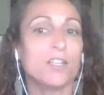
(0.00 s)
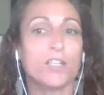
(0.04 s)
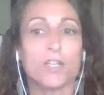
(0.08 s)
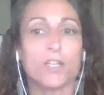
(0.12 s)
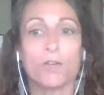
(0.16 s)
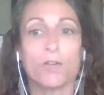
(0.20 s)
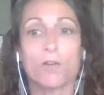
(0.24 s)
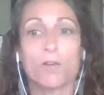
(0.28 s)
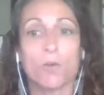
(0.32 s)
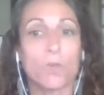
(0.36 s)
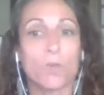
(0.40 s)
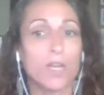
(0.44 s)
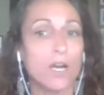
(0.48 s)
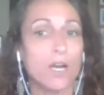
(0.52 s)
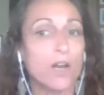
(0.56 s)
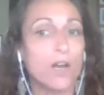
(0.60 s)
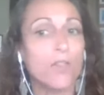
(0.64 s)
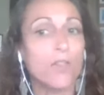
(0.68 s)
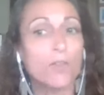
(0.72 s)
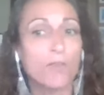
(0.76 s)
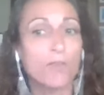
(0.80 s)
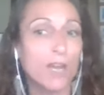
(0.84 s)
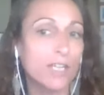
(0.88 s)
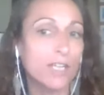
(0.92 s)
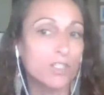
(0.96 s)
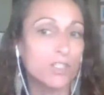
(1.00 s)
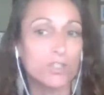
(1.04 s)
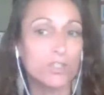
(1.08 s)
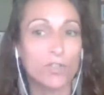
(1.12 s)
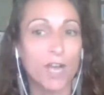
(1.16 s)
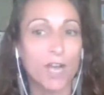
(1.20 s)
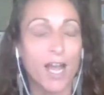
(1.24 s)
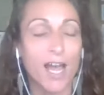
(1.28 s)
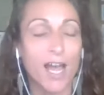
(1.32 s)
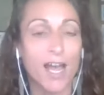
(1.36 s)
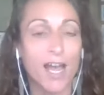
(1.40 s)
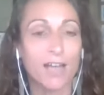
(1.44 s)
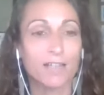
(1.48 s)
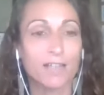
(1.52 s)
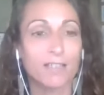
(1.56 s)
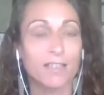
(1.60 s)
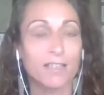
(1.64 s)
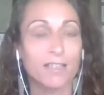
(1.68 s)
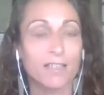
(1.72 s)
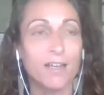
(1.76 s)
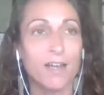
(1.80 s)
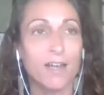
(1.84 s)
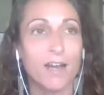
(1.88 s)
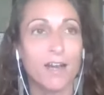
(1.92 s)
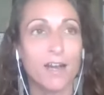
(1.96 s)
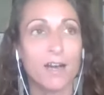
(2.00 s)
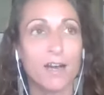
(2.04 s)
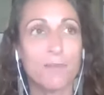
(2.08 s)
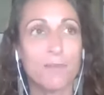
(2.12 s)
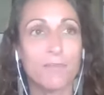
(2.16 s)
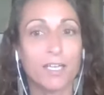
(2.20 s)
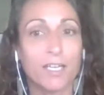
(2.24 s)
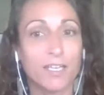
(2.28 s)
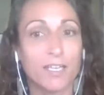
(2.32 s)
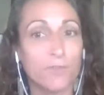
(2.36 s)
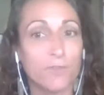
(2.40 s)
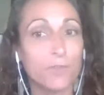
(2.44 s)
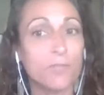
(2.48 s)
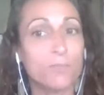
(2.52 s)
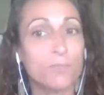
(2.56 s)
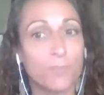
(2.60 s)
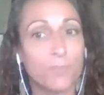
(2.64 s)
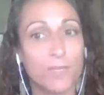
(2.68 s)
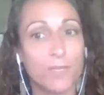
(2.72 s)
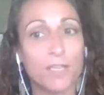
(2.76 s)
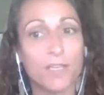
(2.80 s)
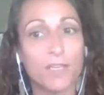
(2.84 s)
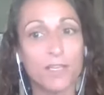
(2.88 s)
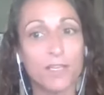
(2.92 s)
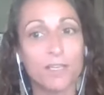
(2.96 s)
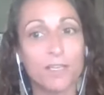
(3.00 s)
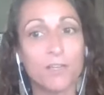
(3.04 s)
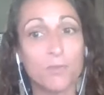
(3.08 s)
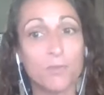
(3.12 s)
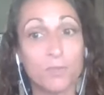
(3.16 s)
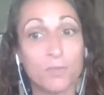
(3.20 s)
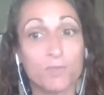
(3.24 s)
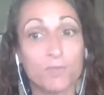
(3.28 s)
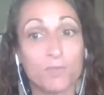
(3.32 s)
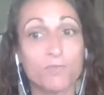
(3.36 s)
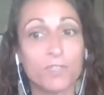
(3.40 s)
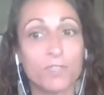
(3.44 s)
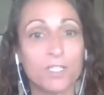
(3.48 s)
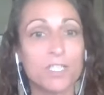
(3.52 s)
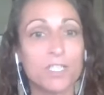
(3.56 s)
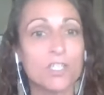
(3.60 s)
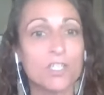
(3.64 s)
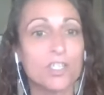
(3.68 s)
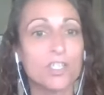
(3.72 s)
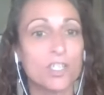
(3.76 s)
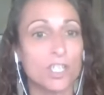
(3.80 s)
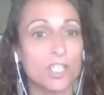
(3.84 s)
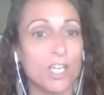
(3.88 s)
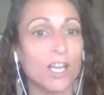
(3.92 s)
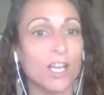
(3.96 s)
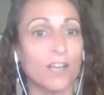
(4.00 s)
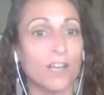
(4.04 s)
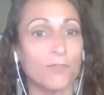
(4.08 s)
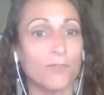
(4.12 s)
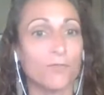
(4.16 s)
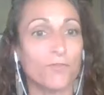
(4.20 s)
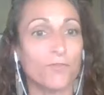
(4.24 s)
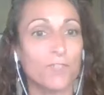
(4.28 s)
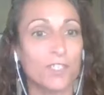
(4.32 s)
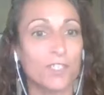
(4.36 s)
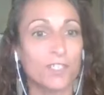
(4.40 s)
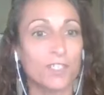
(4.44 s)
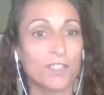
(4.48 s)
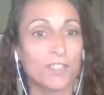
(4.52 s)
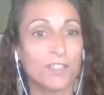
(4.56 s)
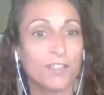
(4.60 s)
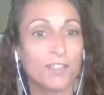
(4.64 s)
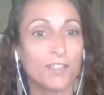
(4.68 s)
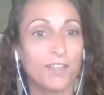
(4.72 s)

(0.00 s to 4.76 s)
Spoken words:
Are we on the right track? Like it would really shift